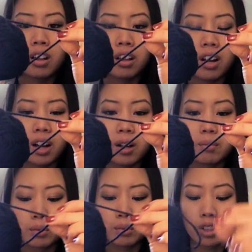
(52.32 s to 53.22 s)

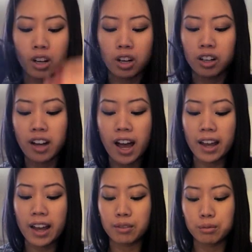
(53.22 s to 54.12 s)
yarn.
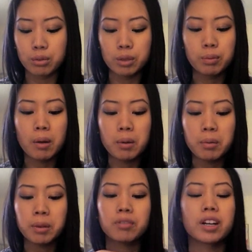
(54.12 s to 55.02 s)
I would
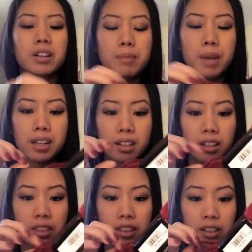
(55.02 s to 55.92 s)
probably recommend a
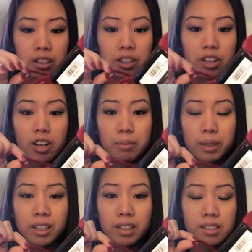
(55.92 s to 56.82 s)
thicker yarn
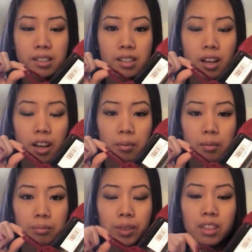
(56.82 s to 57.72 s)
because
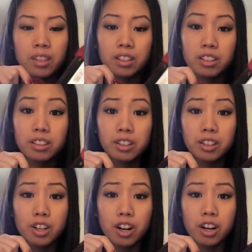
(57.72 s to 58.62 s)
the thicker the
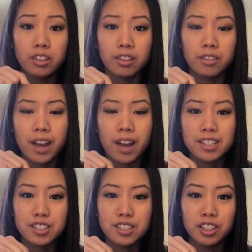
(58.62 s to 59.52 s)
yarn, the
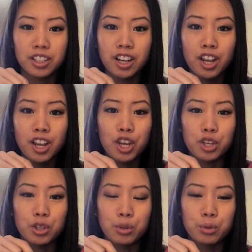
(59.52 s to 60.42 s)
faster
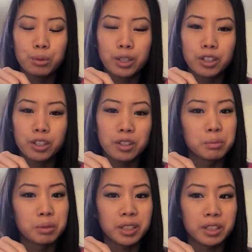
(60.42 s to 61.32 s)
you will
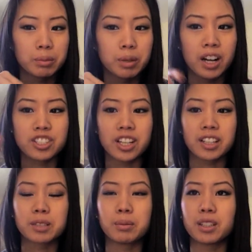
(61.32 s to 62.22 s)
complete your
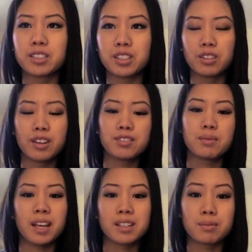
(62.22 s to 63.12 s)
project, because you don't have to
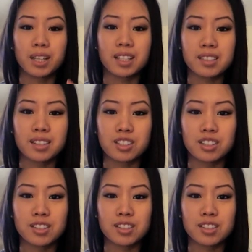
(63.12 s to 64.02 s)
make as many stitches to